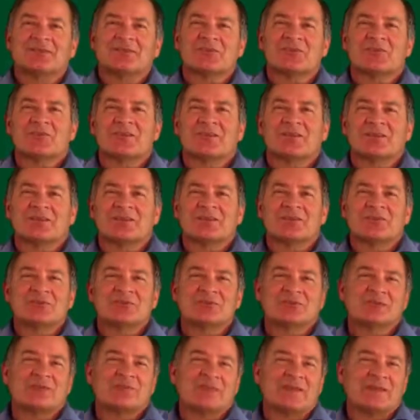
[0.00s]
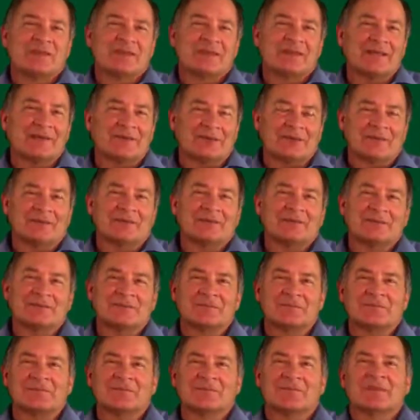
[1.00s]
so that I can do a fade out.
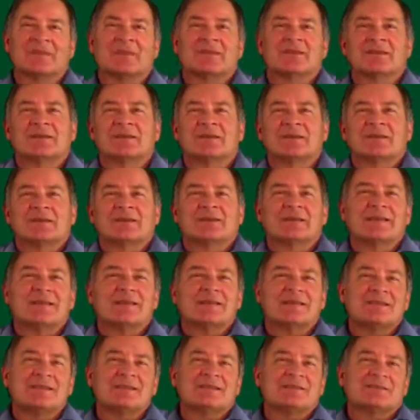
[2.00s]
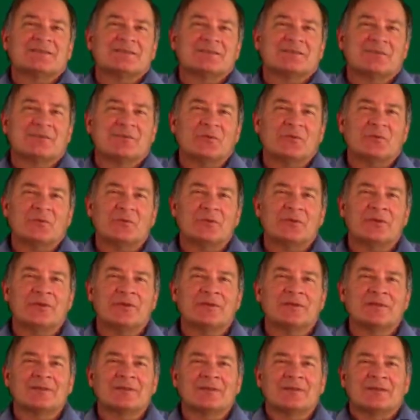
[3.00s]
Ladies, if you're
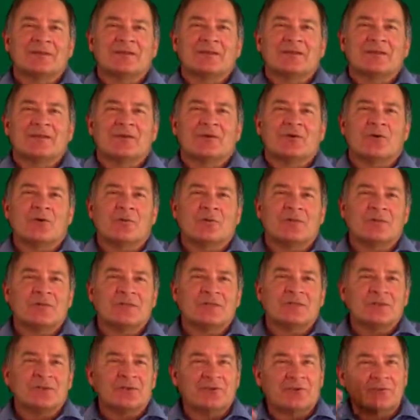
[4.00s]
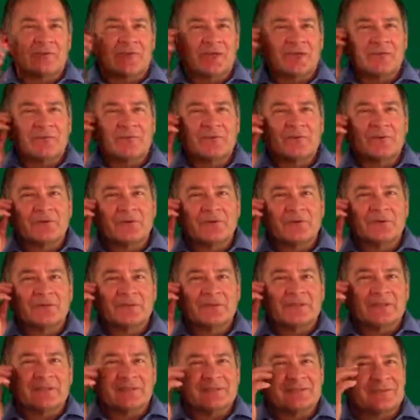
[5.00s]
wearing an over-the-ear
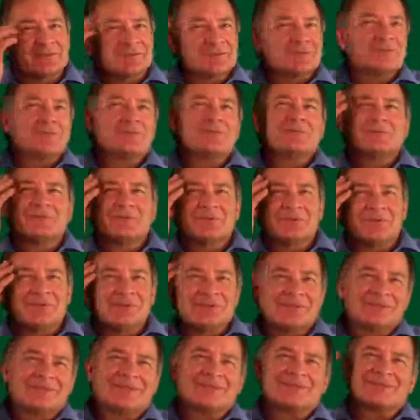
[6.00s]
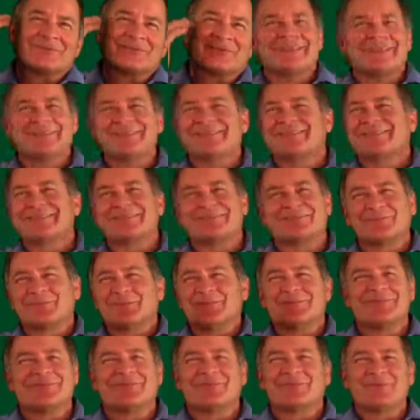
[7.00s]
microphone, don't go doing this. It just
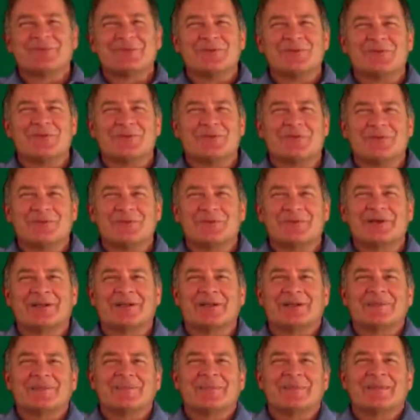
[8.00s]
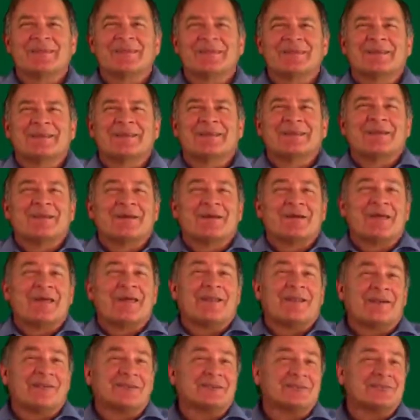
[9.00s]
wouldn't do very well.
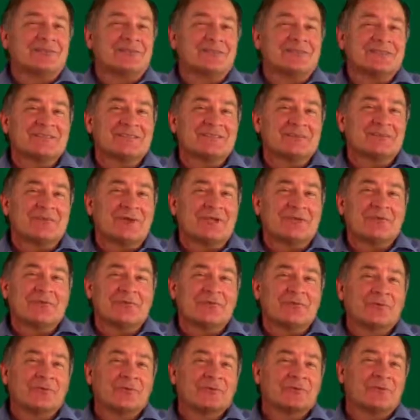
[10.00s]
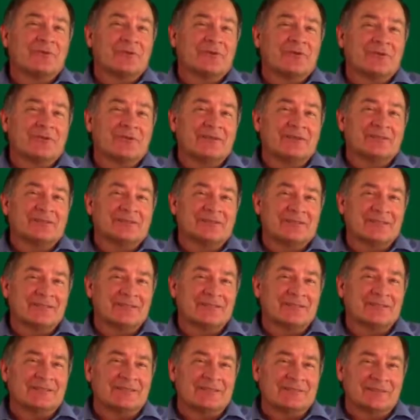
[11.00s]
And also, since the microphone is very
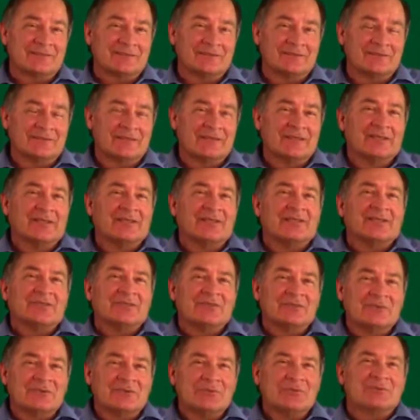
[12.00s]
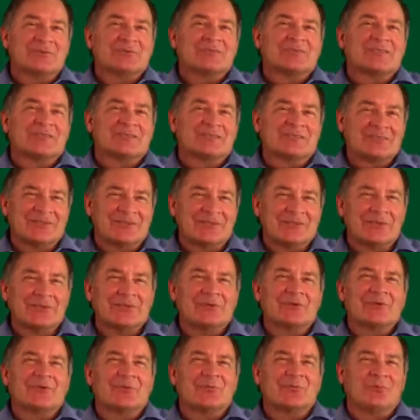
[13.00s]
sensitive, use
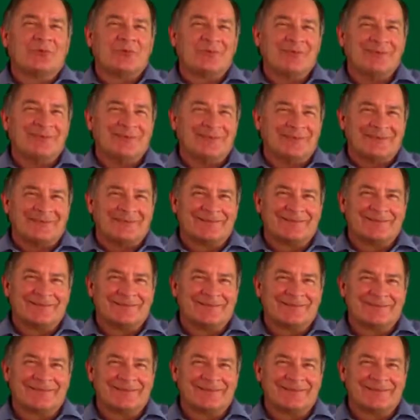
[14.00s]
slower breathing.